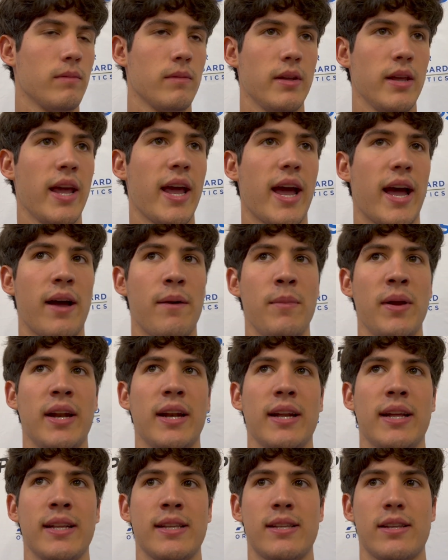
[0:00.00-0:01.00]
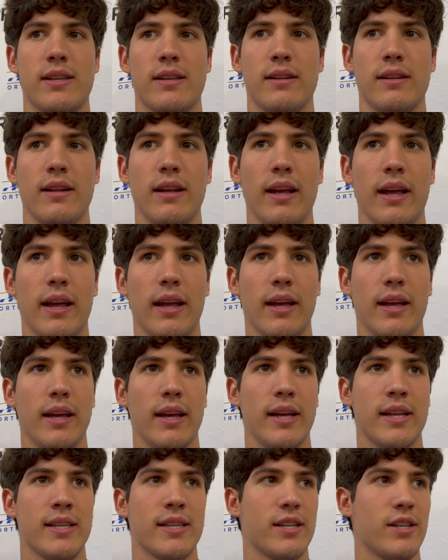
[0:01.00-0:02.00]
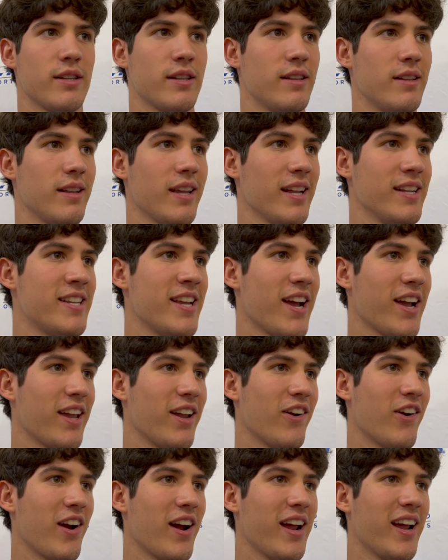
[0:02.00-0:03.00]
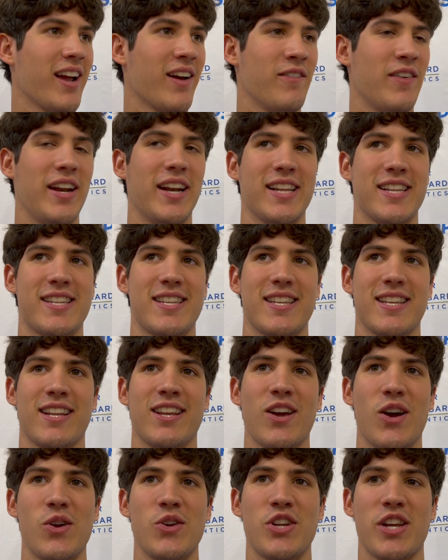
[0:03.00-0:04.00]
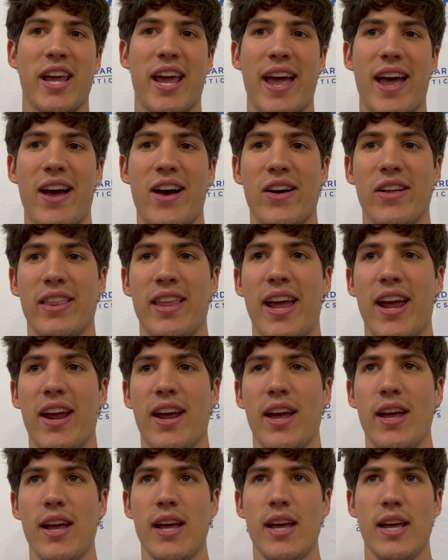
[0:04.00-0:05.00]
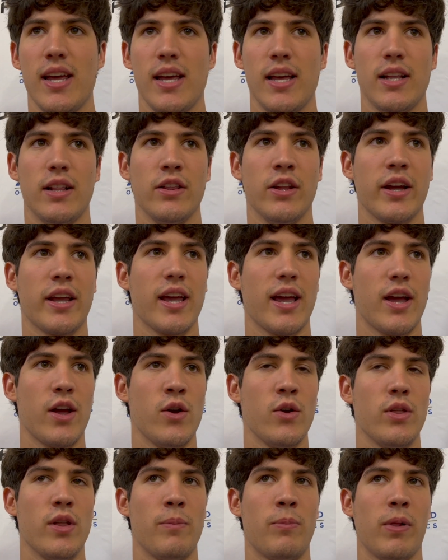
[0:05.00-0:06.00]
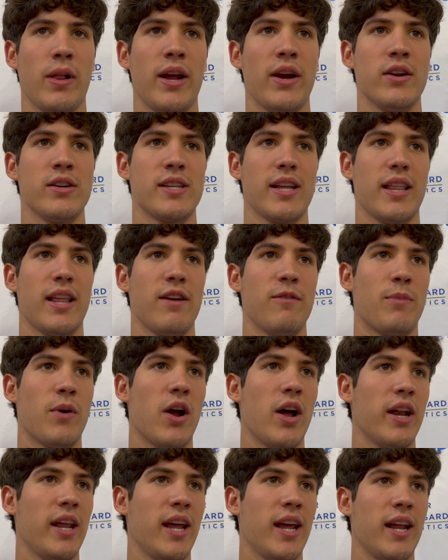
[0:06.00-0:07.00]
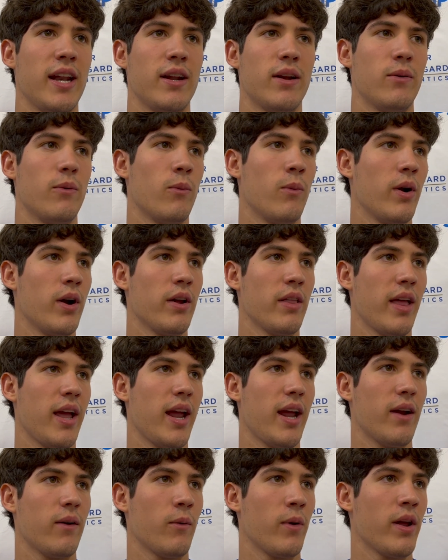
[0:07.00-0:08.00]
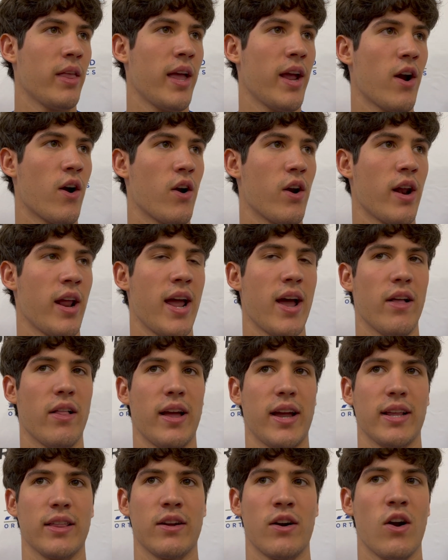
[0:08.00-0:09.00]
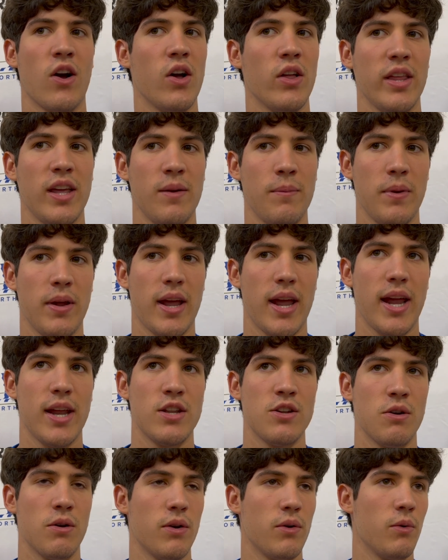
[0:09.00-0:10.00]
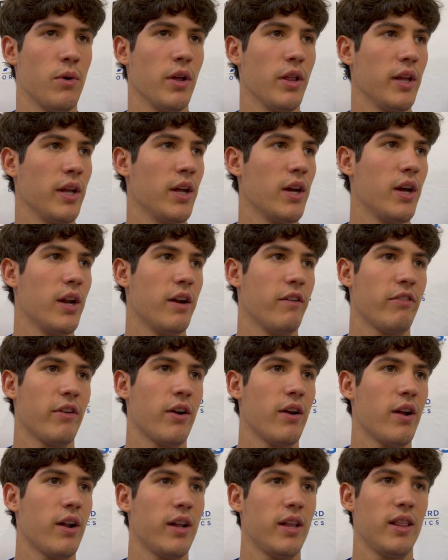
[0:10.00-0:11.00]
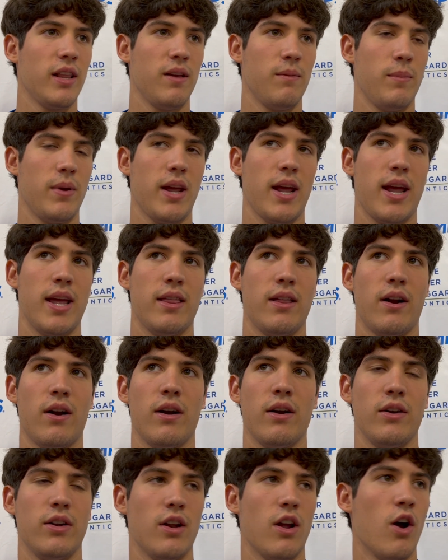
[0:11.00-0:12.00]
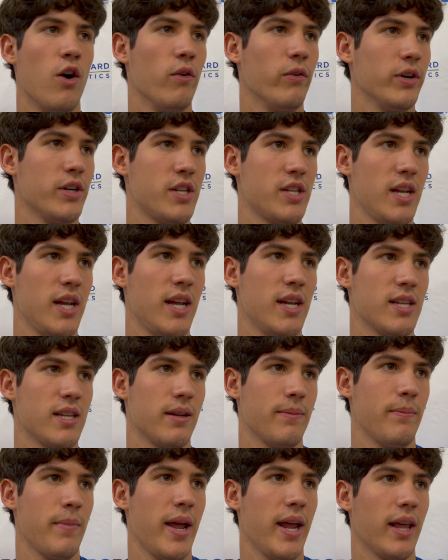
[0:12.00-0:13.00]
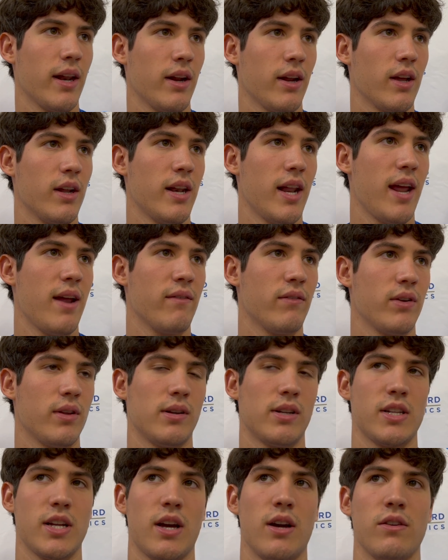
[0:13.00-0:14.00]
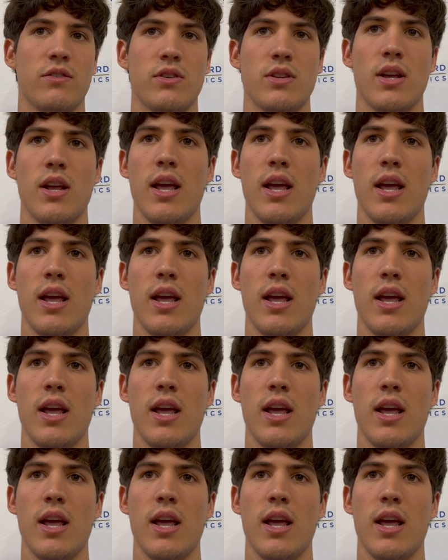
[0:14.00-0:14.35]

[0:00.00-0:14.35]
Yeah, I mean, it's Kentucky, right? I mean, it's Coach Cal, and they look at the players that they brought in and where they are now. Like, they're all in the NBA doing really good. If they're not in the NBA, they're overseas and making a good name for themselves.